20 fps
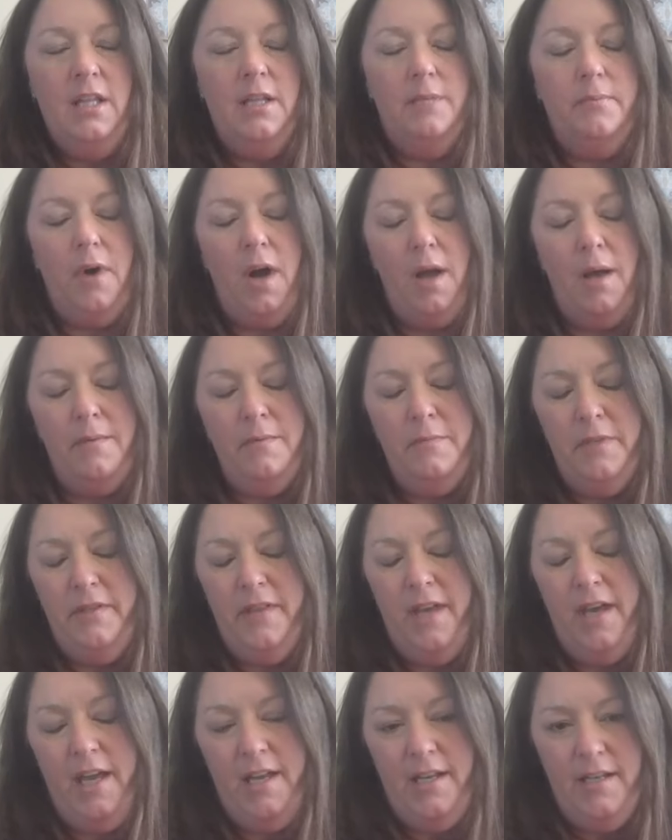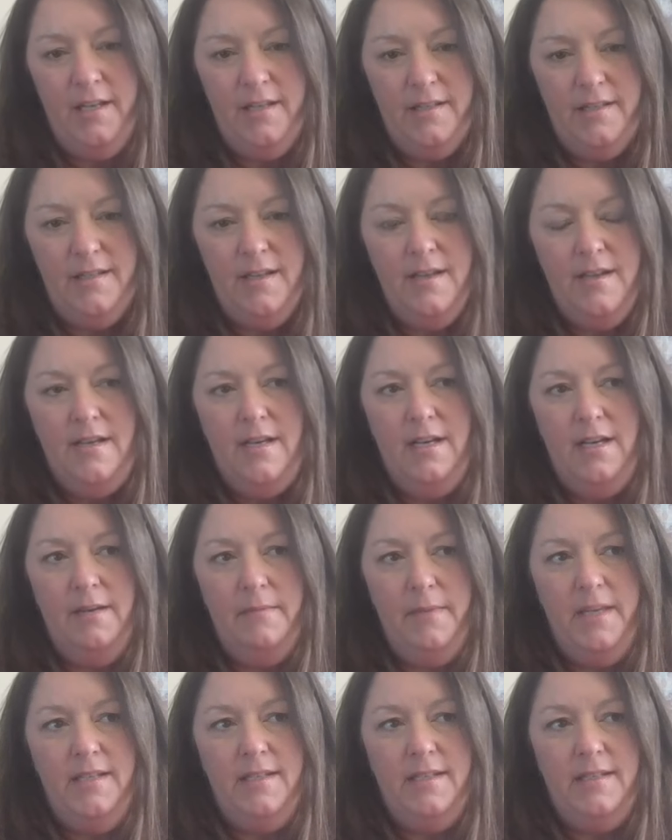The problem with that is,
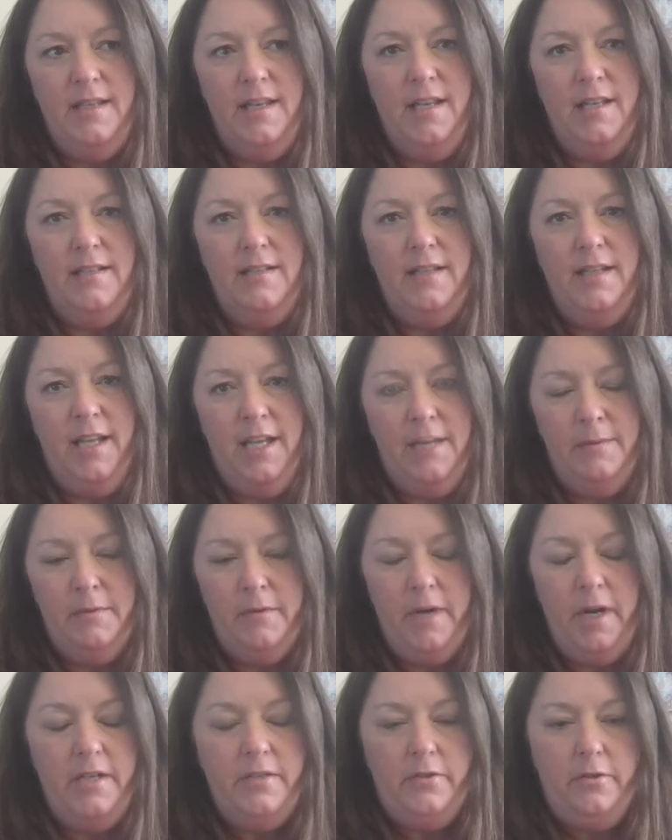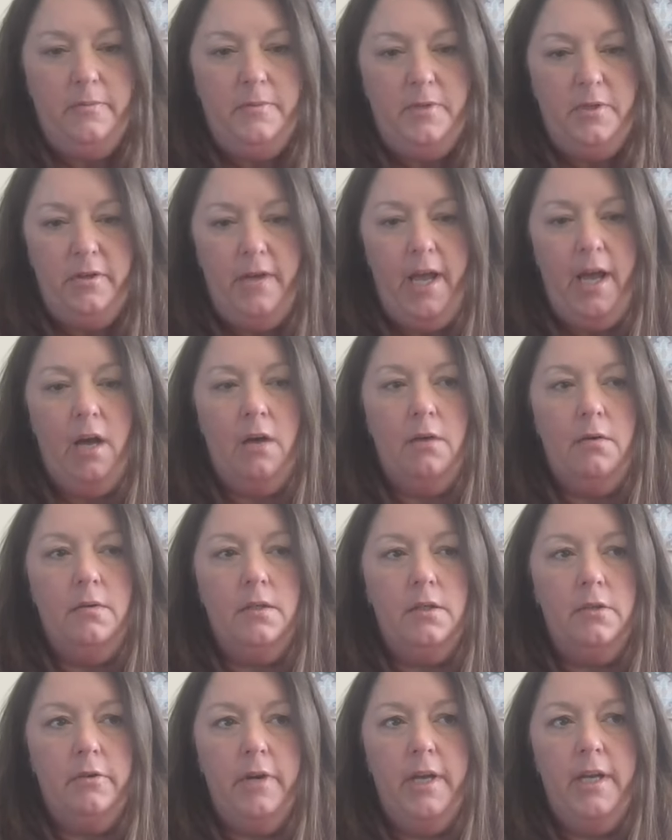um, is that the animal rights groups are now
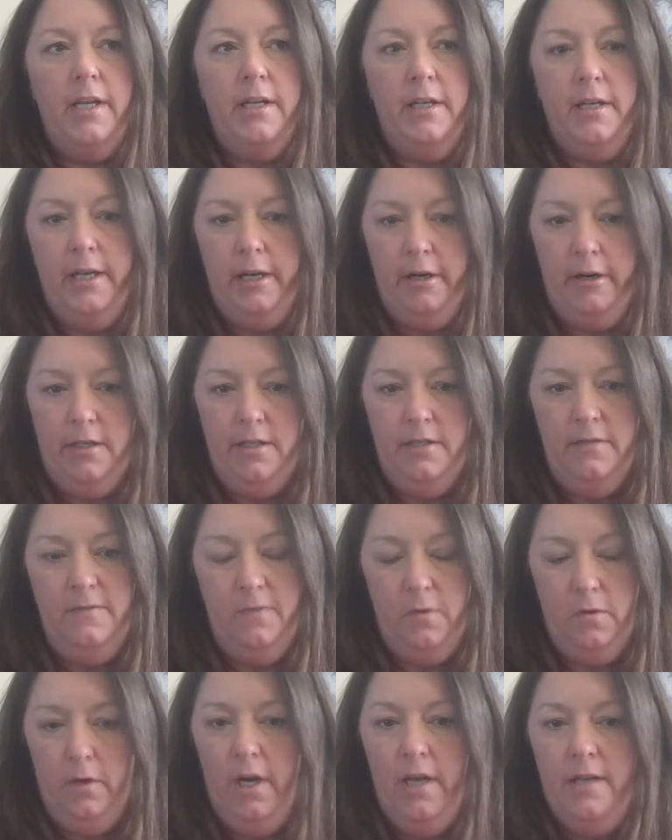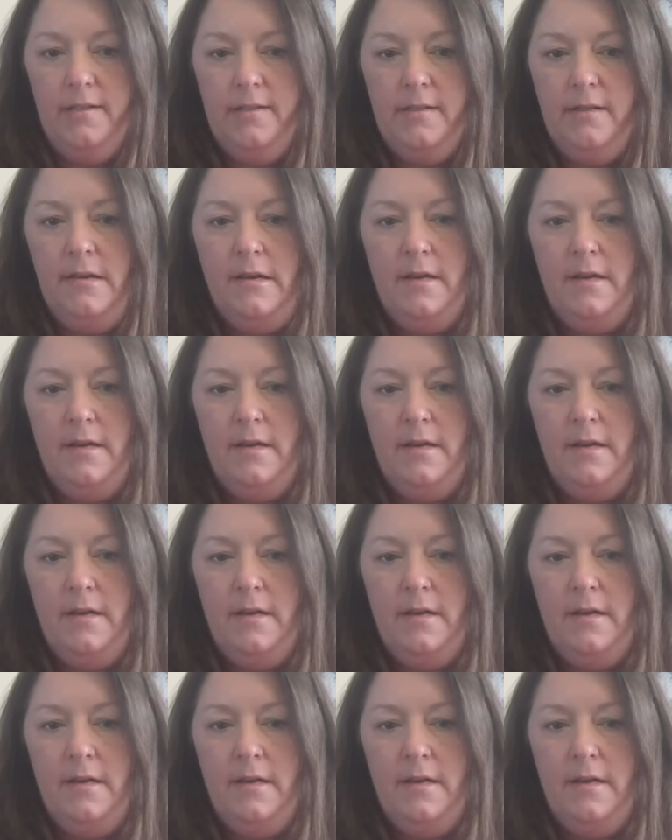creating a narrative for us.